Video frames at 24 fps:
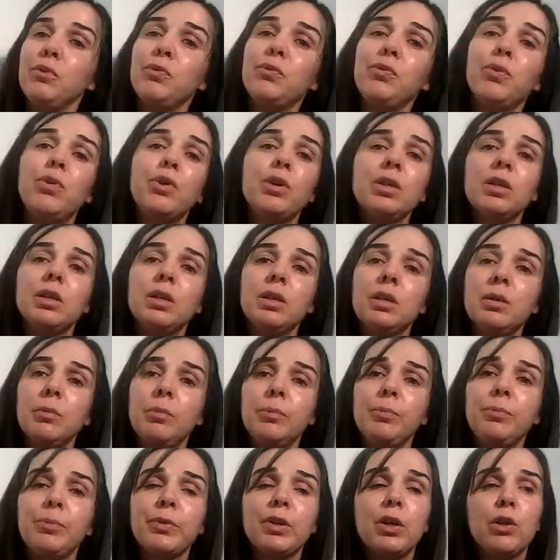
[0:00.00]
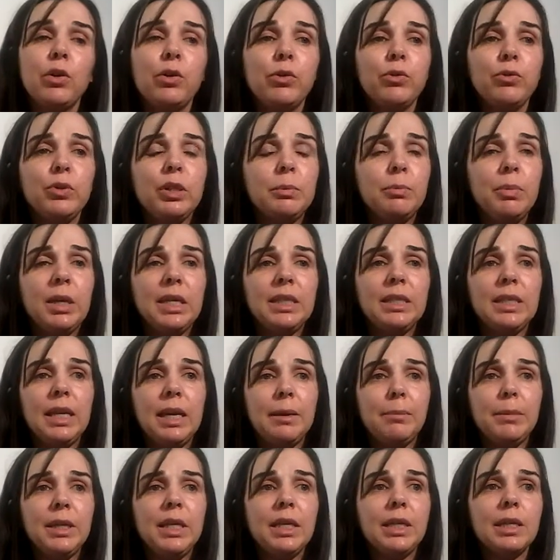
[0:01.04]
for the COVID
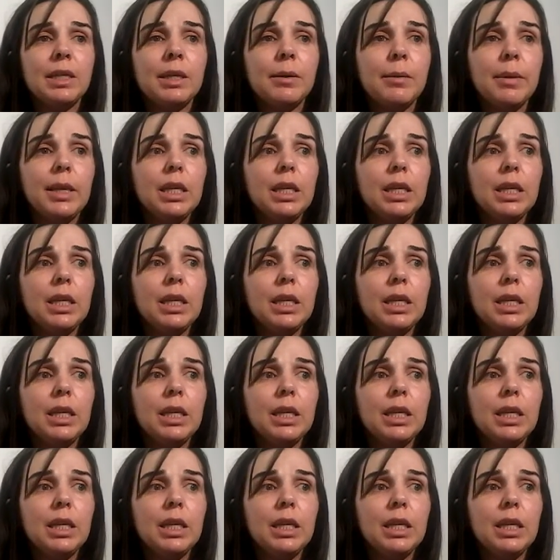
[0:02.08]
pandemic.